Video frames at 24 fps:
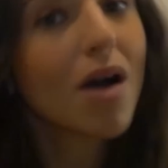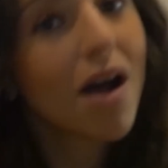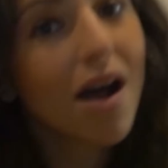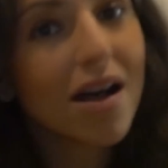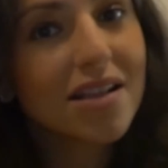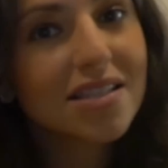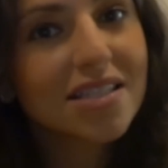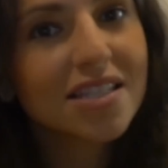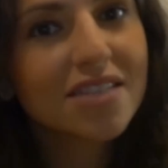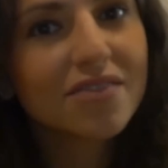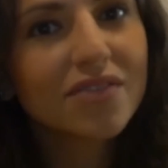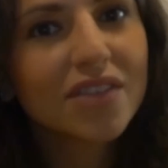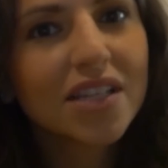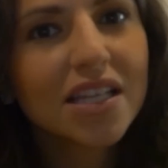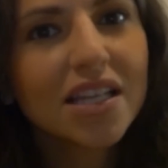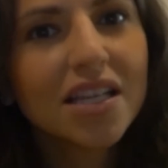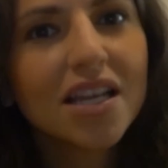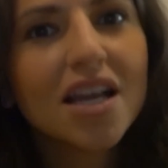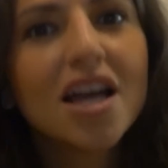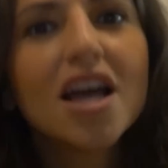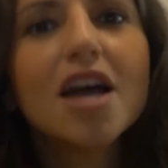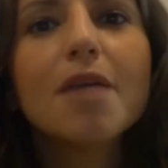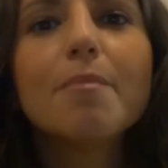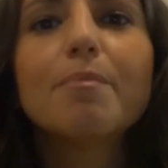
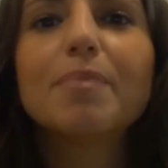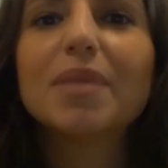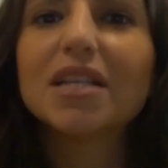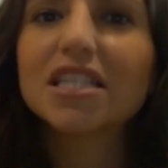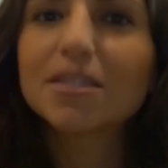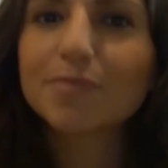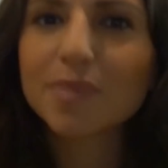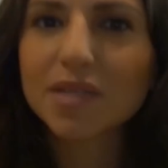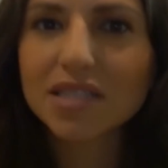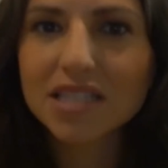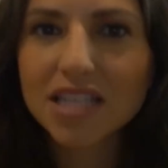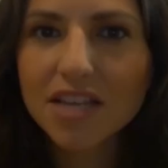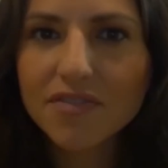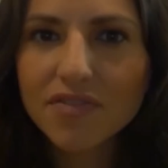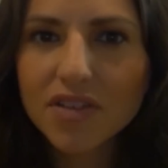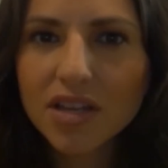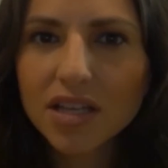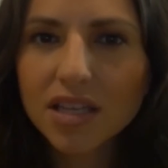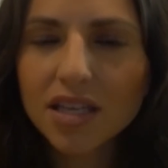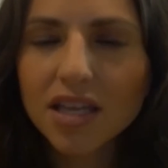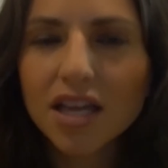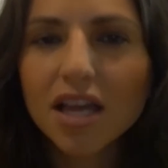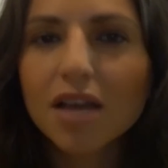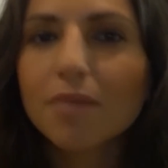positively, be
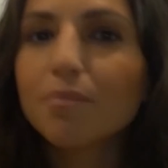specific,